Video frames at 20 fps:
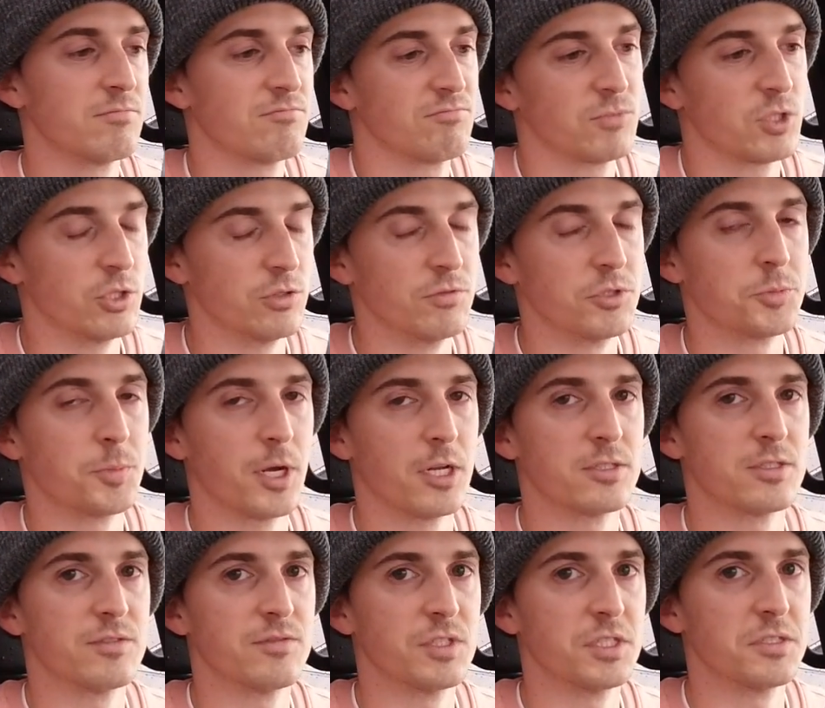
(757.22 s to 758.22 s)
good
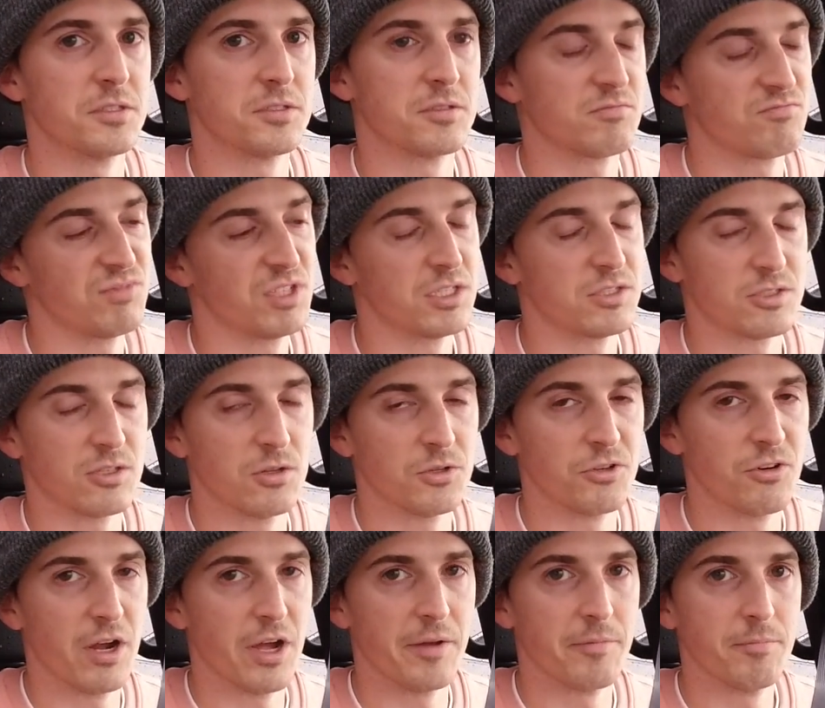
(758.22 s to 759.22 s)
responsiveness, and a solid
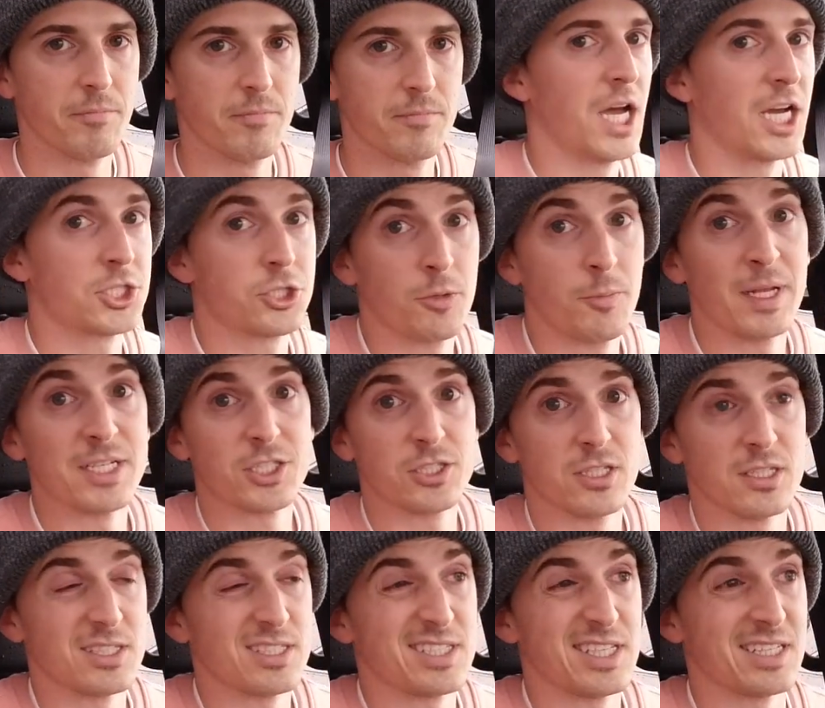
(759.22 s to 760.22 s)
ride. I should mention
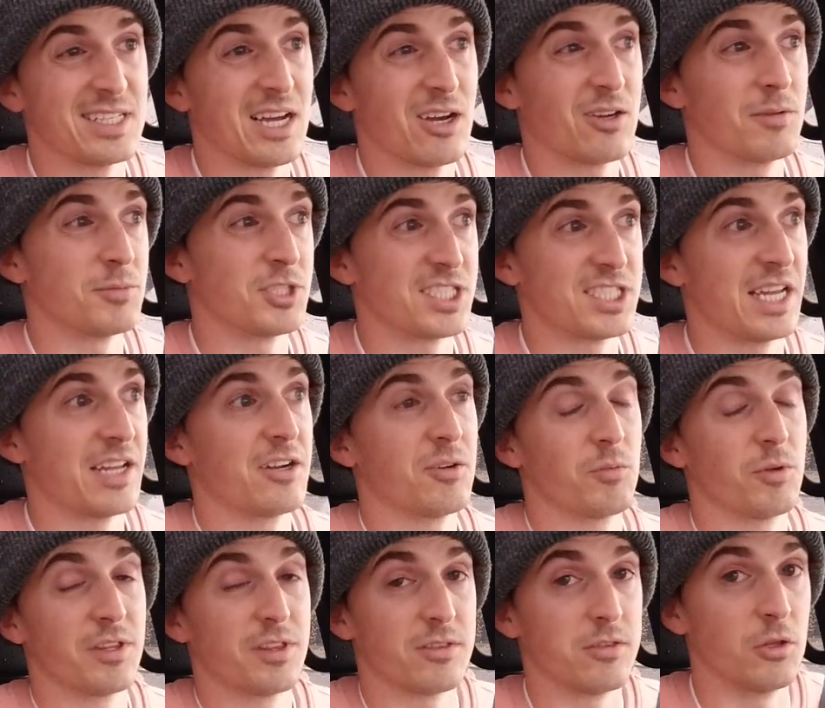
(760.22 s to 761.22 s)
that this thing now comes standard
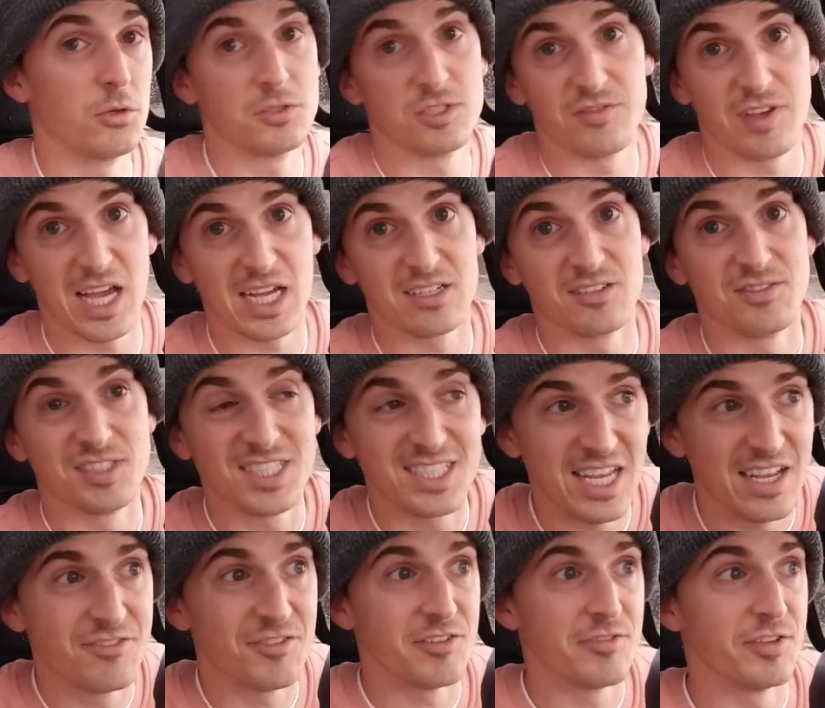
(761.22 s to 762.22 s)
with loads of active
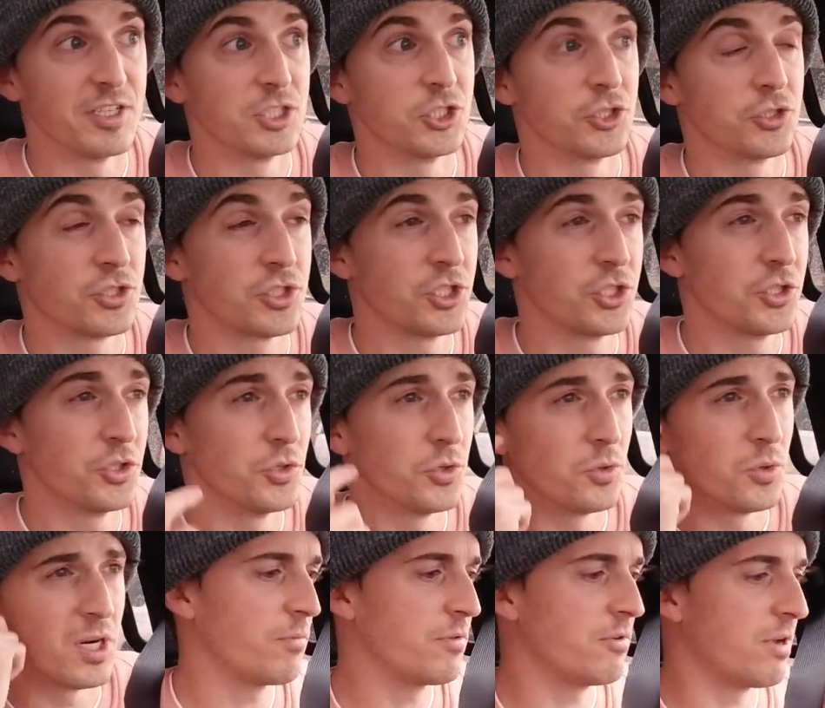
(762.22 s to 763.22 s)
safety features
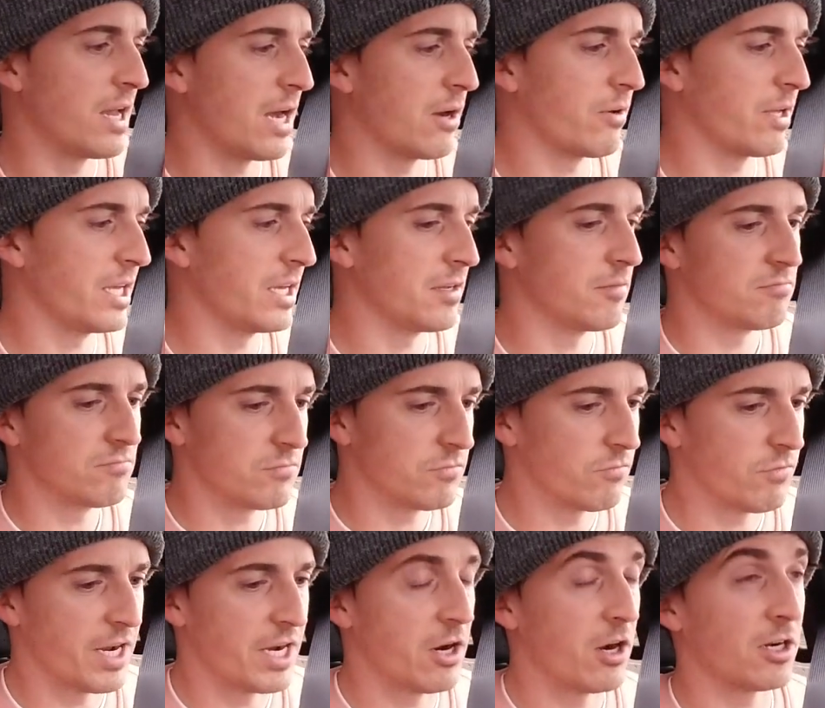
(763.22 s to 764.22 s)
too. You now get
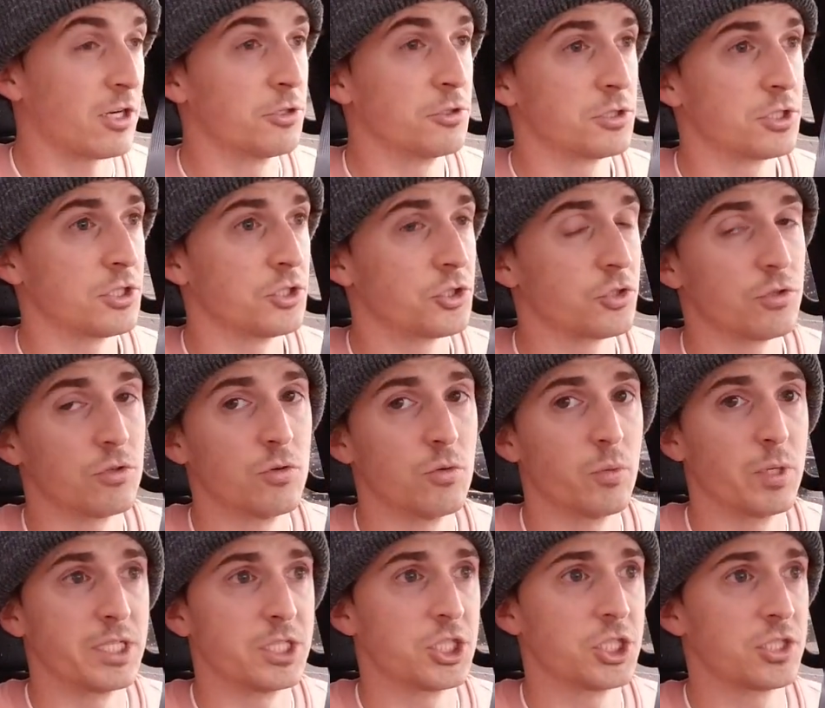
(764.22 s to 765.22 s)
radar cruise control,
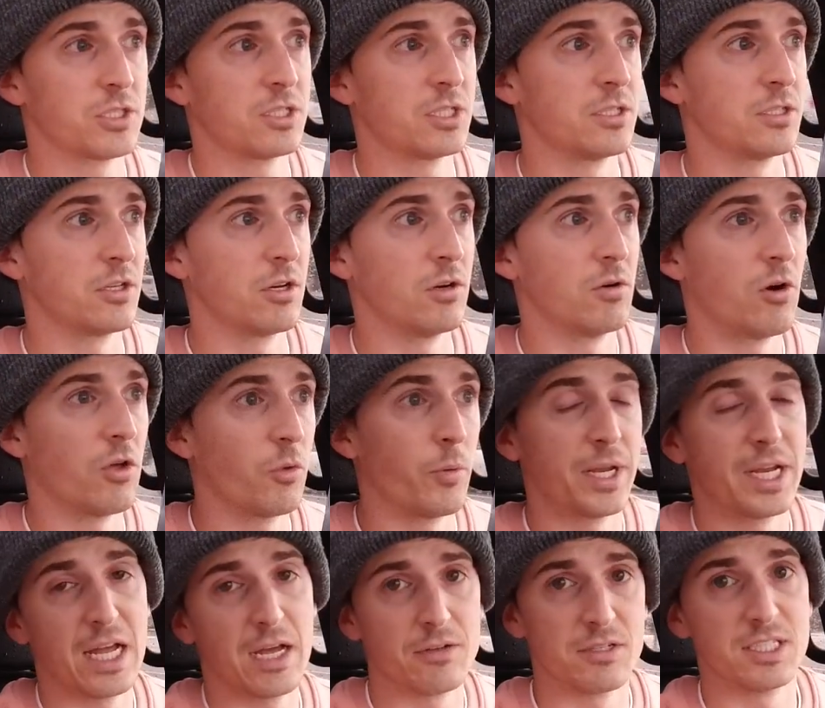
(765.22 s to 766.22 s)
which can go all the way
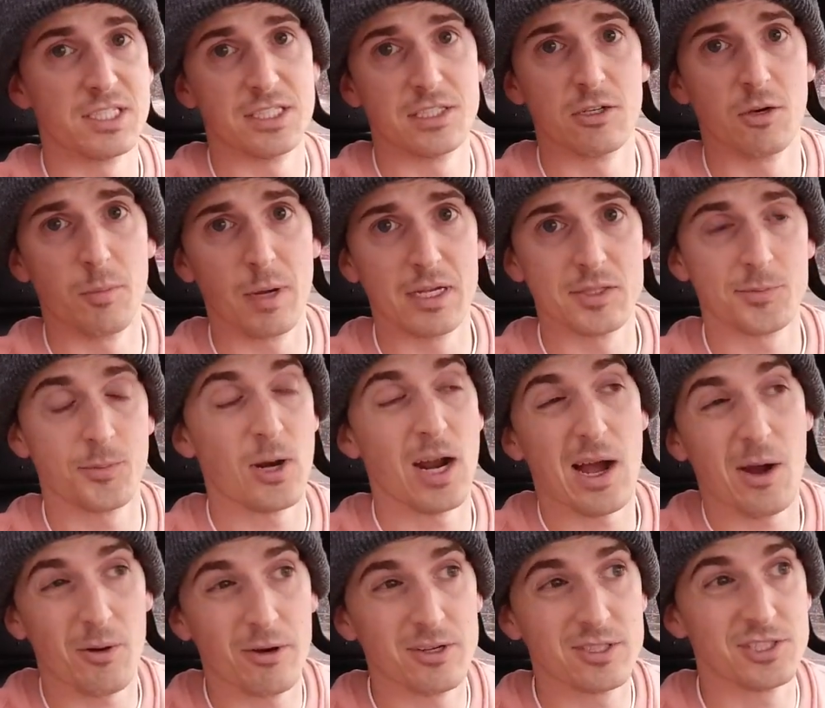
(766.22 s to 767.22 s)
down to 0 miles per
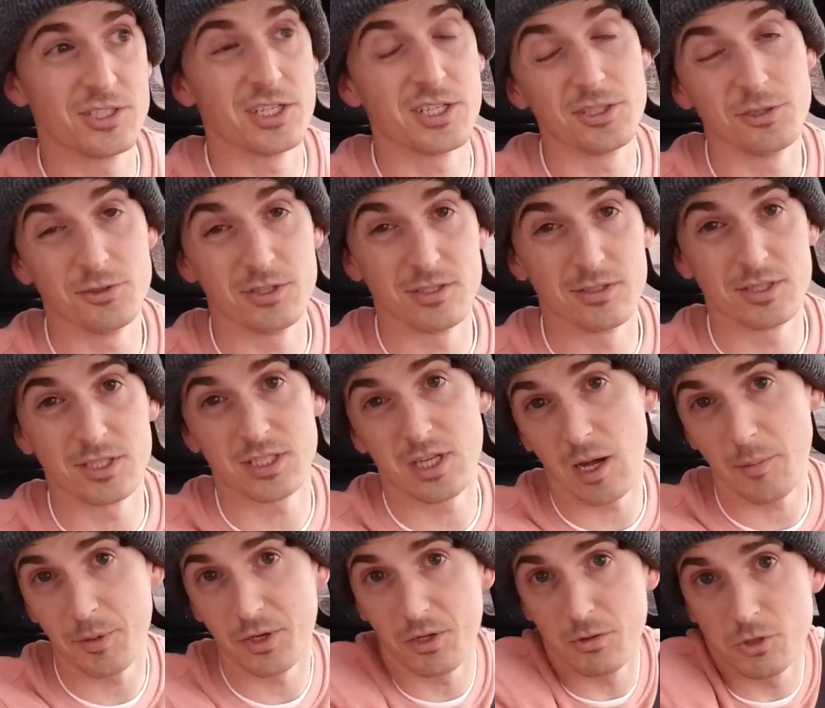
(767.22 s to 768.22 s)
hour, so you can use it in
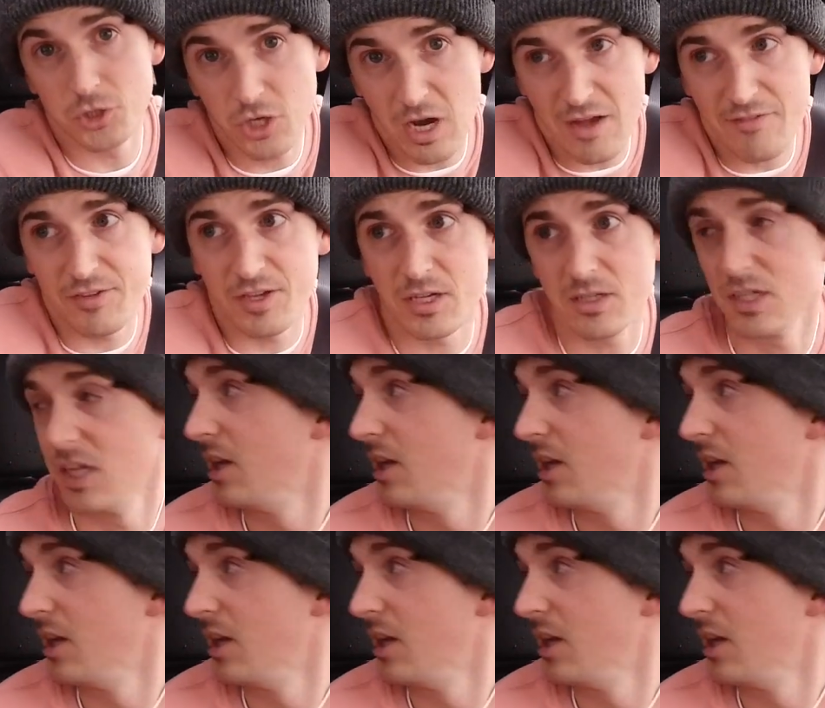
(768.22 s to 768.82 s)
stop and go traffic,